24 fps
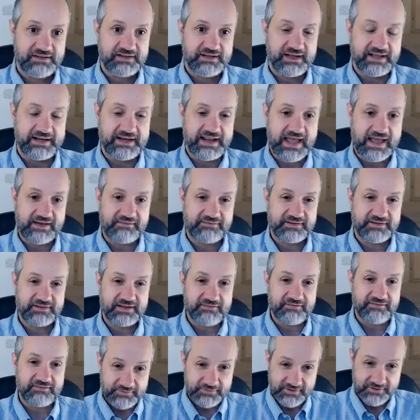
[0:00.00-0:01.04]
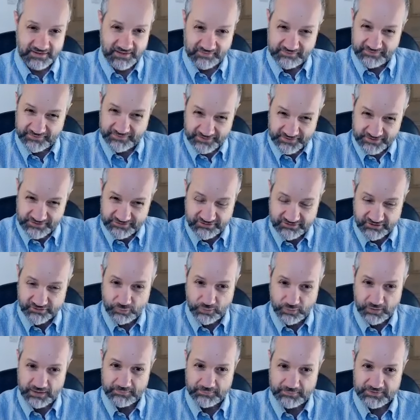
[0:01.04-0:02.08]
have governance
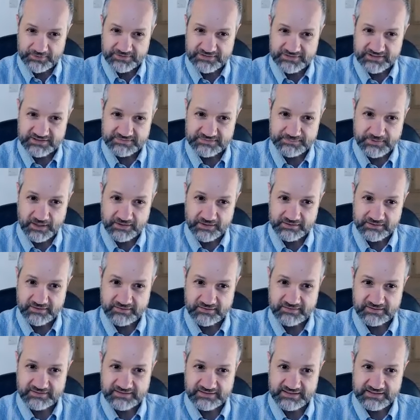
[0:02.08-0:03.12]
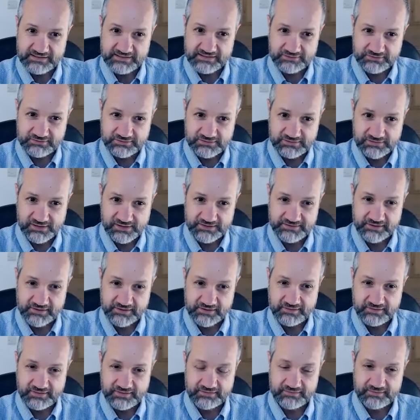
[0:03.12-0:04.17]
requirements as part of the deal. I
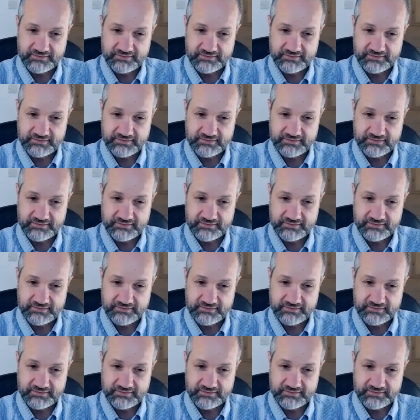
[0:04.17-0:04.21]
don't know.